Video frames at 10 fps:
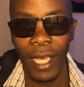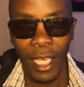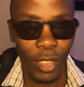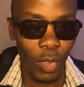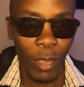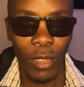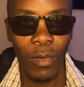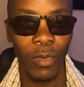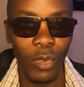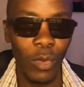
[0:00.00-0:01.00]
I know many
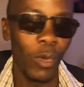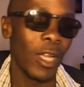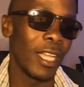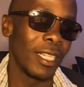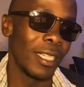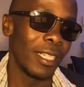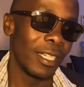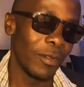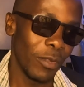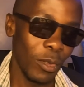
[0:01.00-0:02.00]
of you can
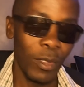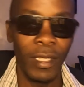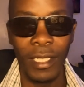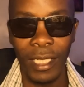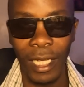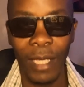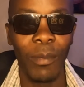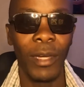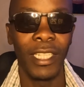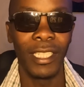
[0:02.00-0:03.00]
refute this
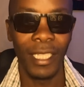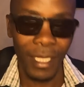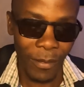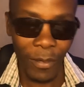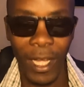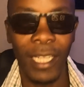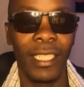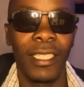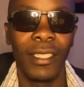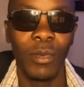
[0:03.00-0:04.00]
claim, but it is a
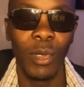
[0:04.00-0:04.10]
fact.